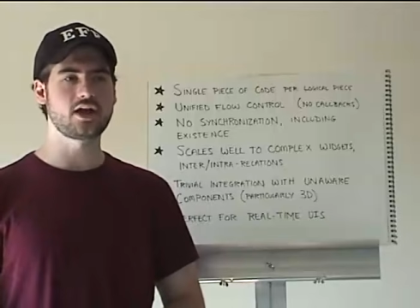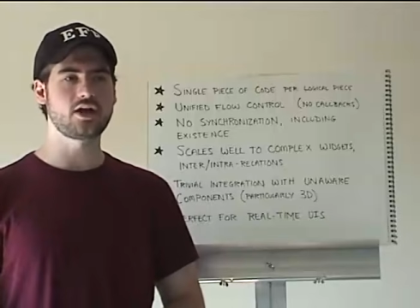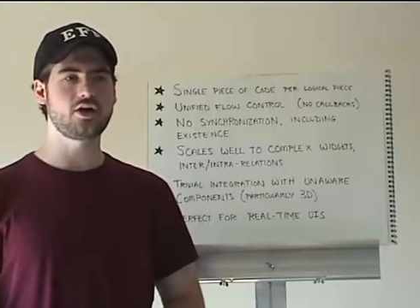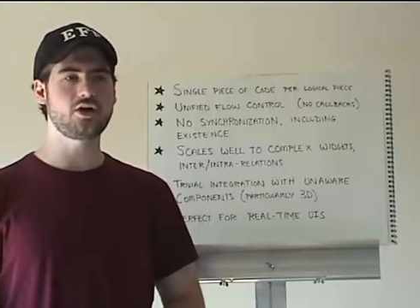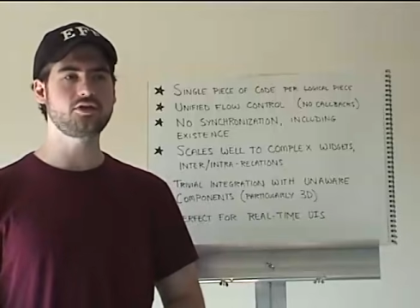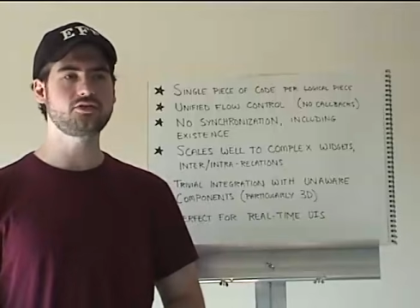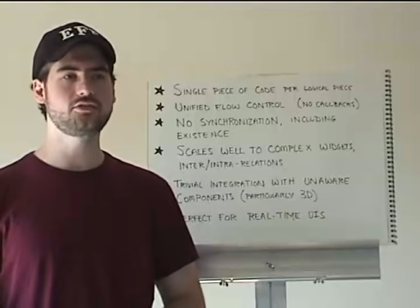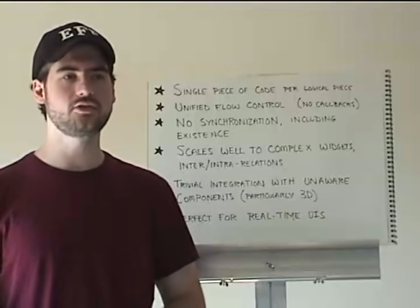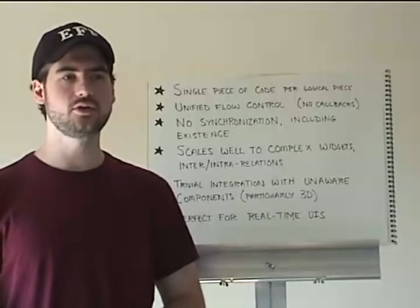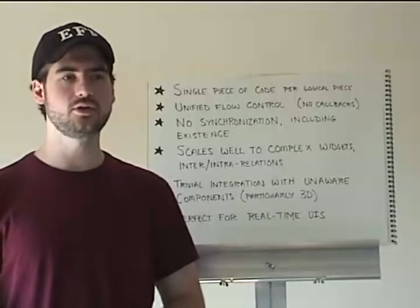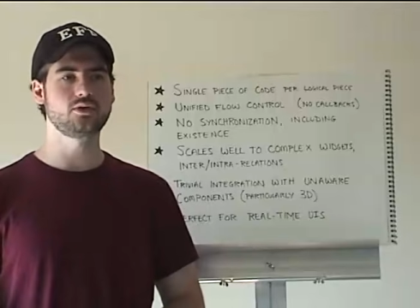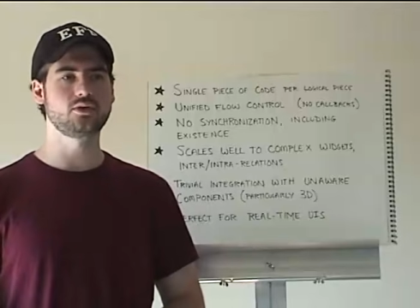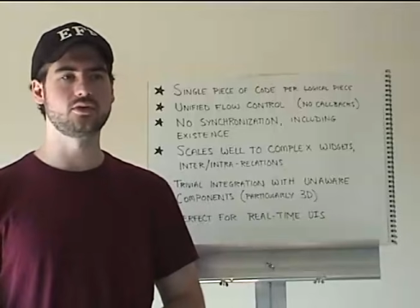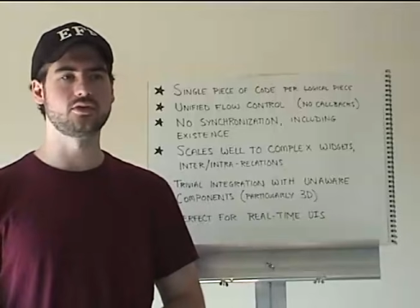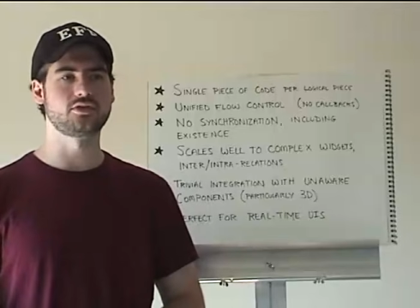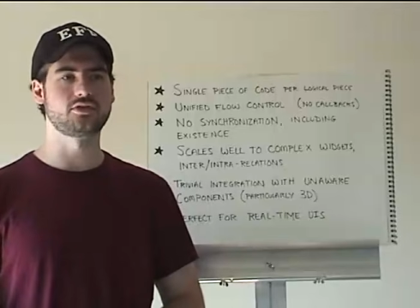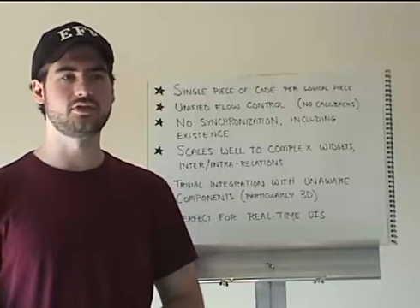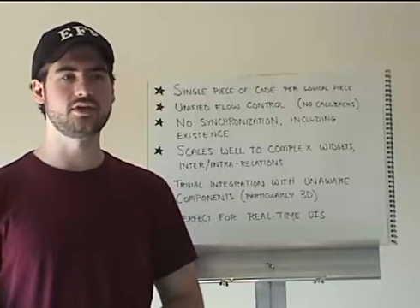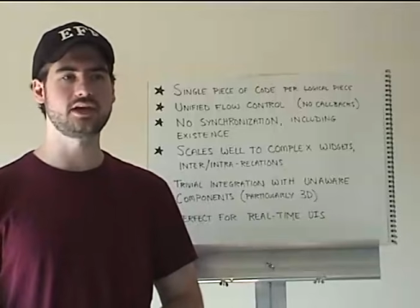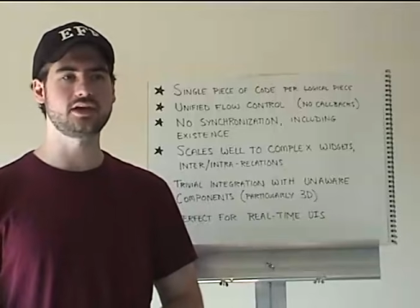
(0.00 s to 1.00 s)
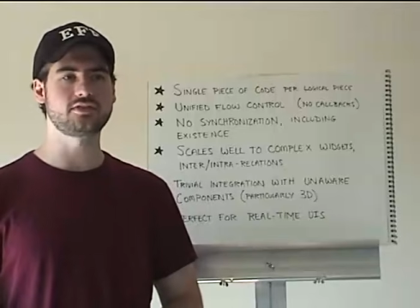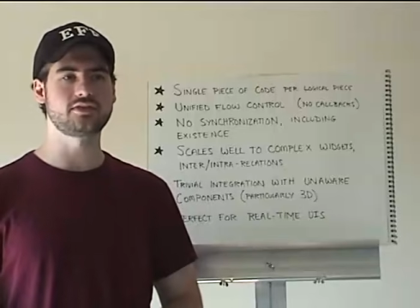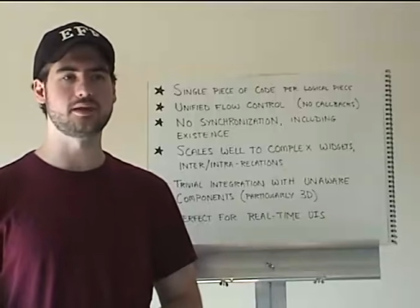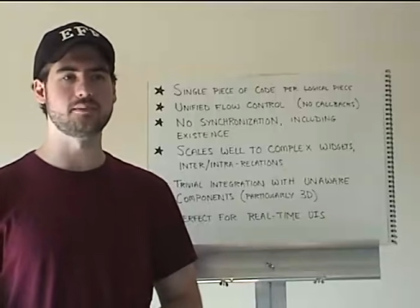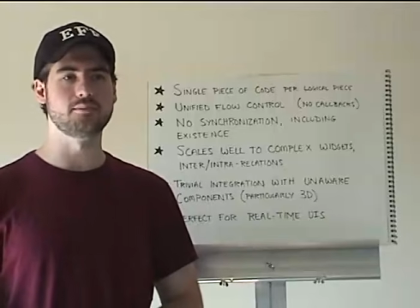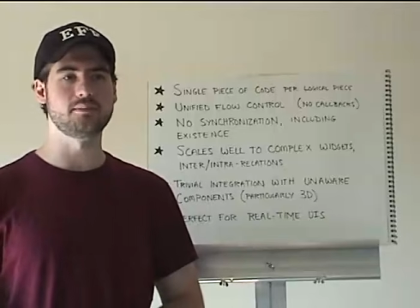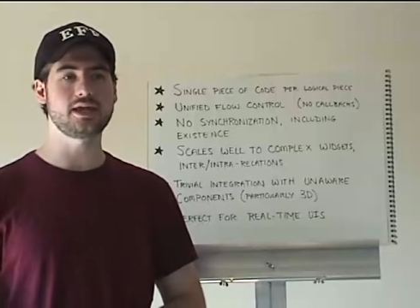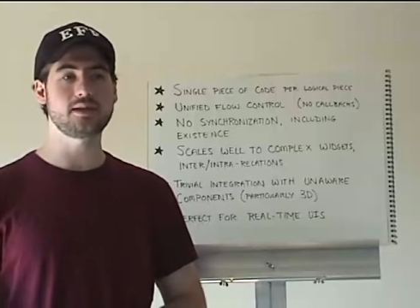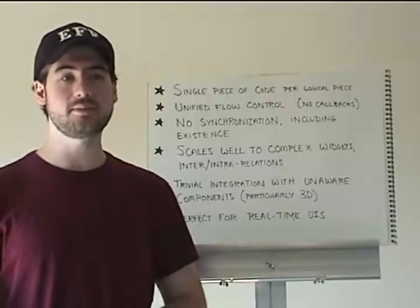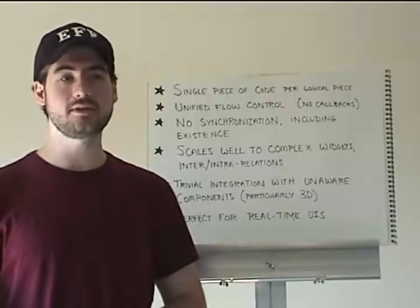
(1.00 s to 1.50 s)
I also think
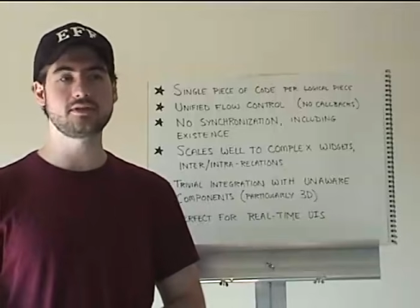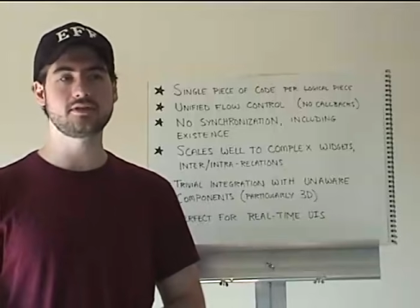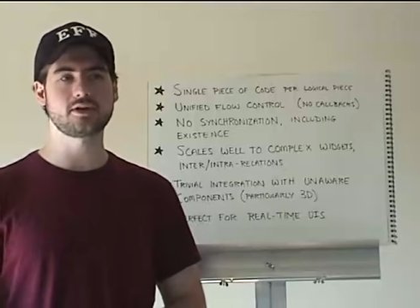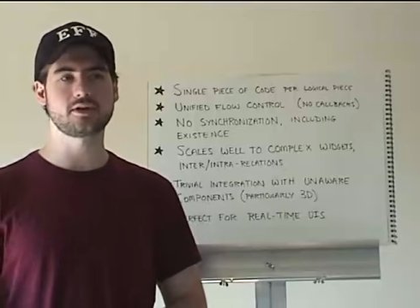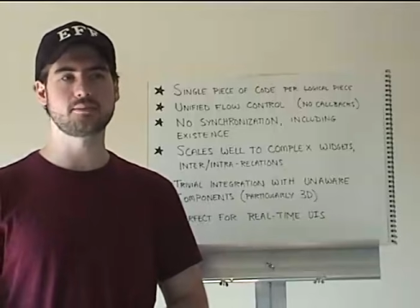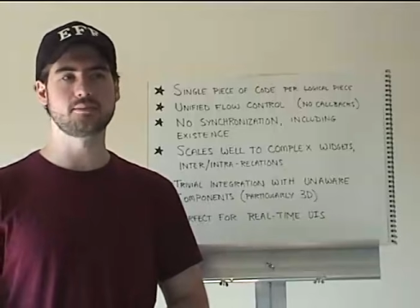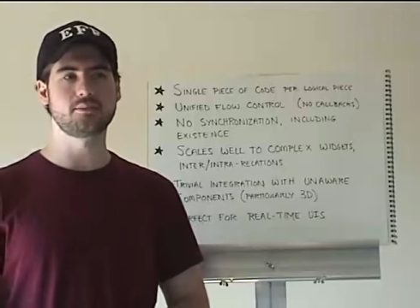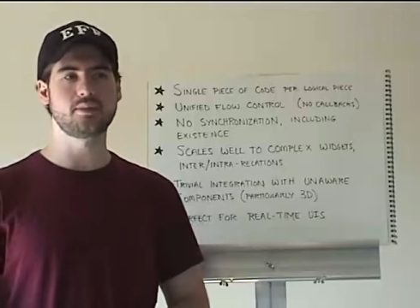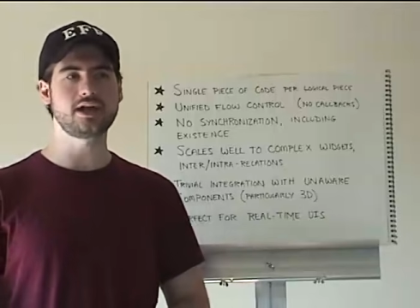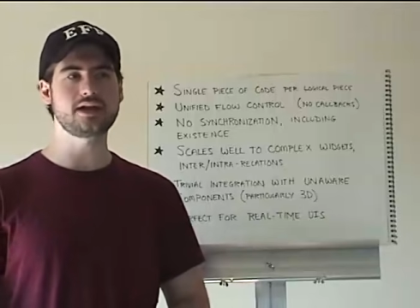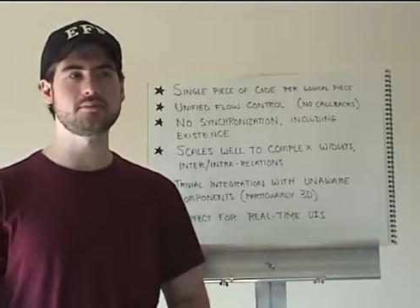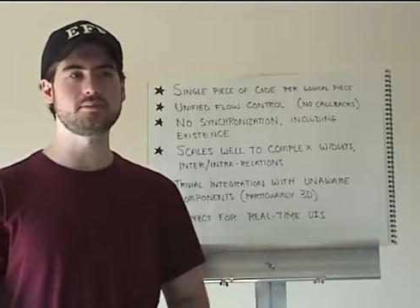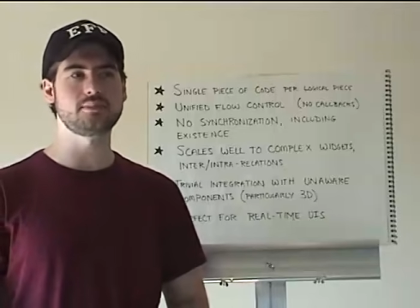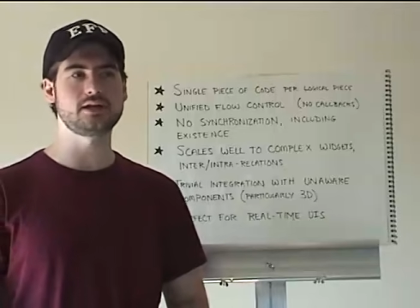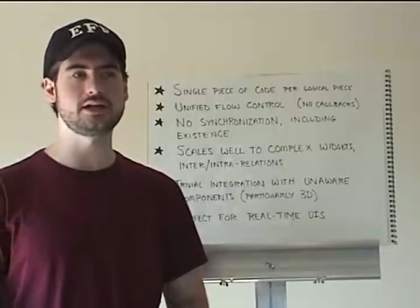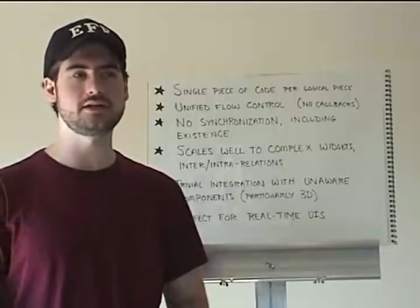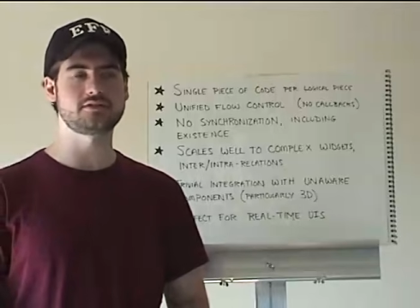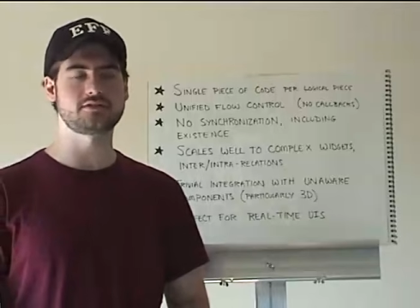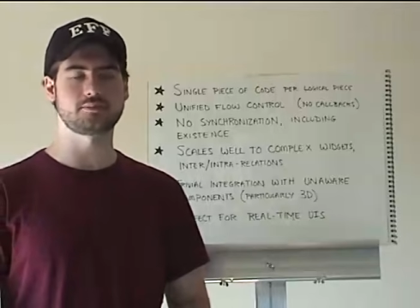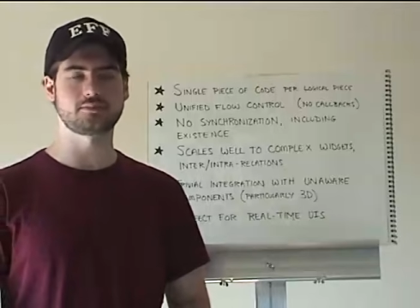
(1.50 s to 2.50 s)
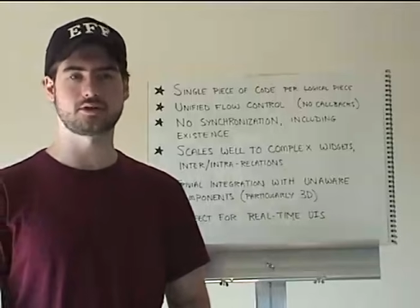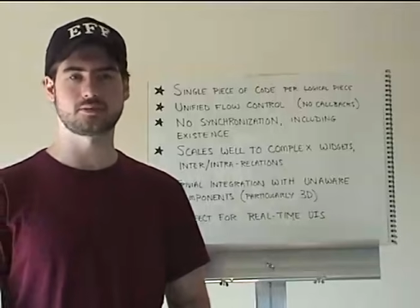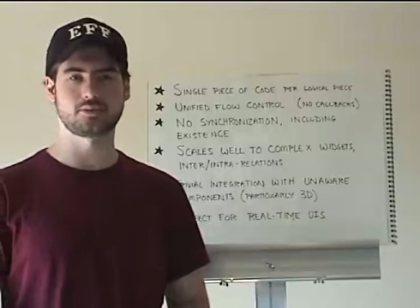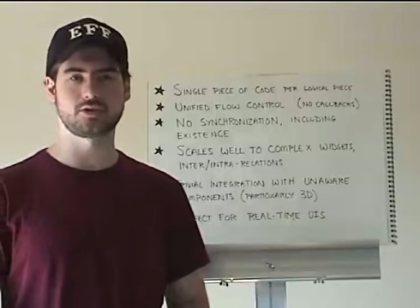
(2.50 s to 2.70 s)
that maybe there might be some